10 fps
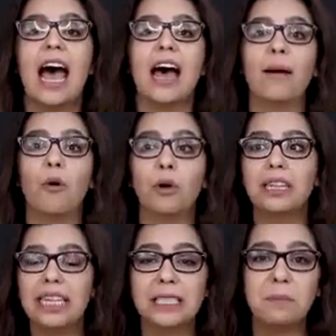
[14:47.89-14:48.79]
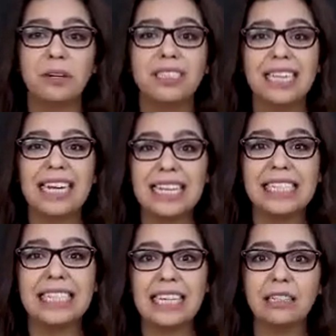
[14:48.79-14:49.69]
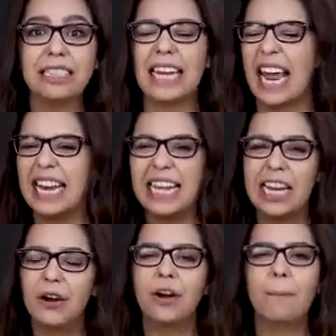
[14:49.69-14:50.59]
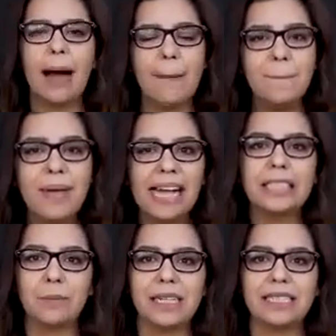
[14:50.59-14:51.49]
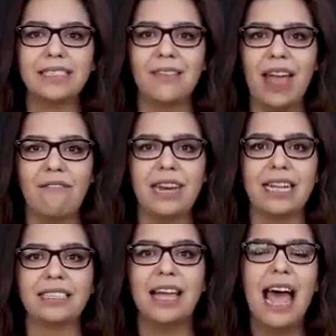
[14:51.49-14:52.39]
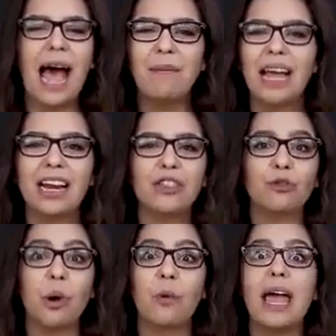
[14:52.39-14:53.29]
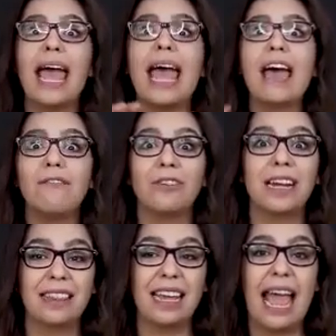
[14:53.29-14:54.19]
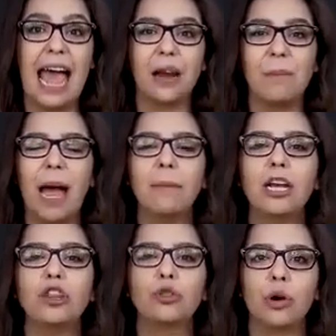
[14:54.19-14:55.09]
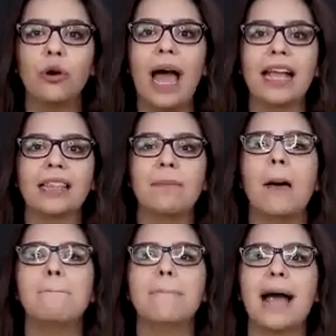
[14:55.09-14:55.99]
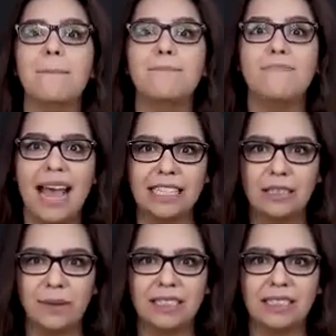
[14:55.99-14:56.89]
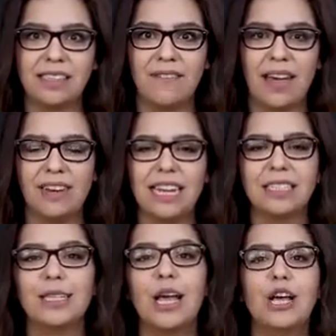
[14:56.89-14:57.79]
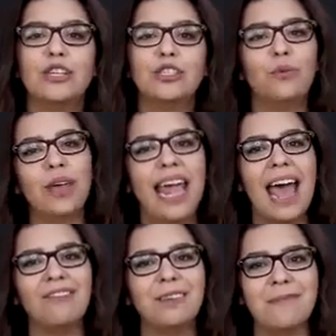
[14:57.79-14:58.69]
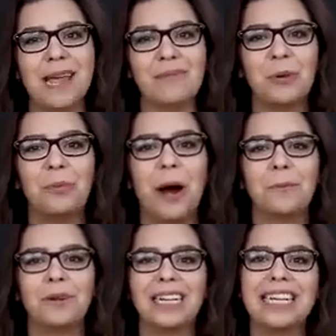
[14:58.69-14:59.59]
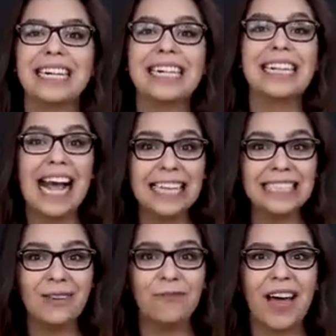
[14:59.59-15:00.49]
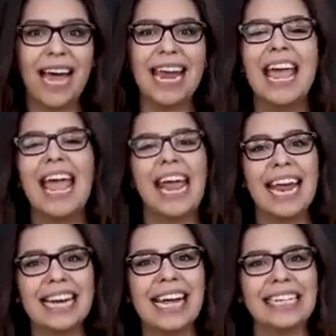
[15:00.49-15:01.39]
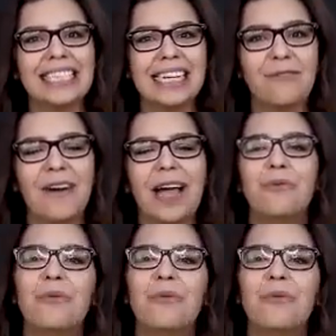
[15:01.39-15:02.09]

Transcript: or this person is guilty, and here are my best pieces of evidence. I'm not going to throw everything at them. I'm going to throw at them my best pieces of evidence. So we have to be able to properly classify and identify